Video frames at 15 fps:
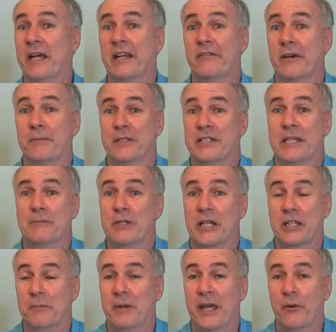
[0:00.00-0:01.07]
None of them. It seems
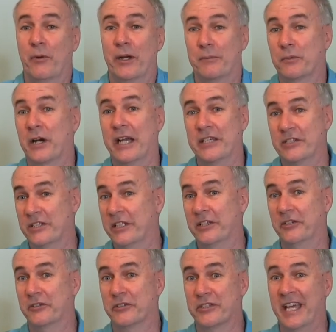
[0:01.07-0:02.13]
like you pay one price
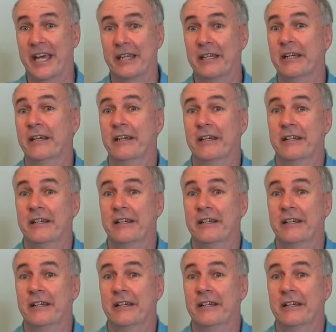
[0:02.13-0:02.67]
and you're set